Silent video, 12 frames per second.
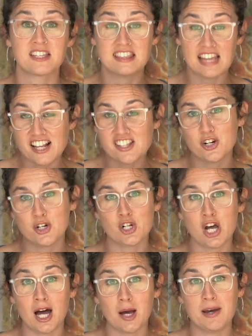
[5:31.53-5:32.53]
That's our
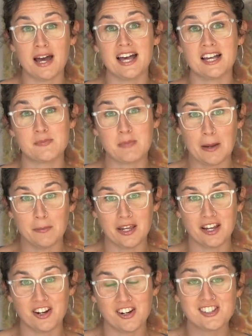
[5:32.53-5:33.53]
job as map
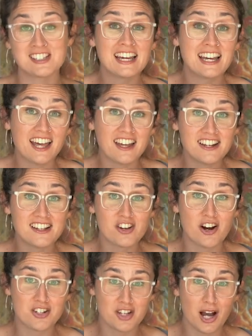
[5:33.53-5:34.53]
makers and as
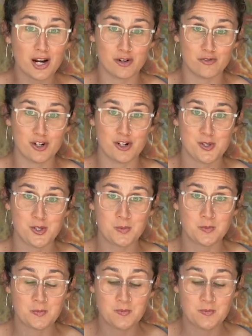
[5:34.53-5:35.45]
cartographers.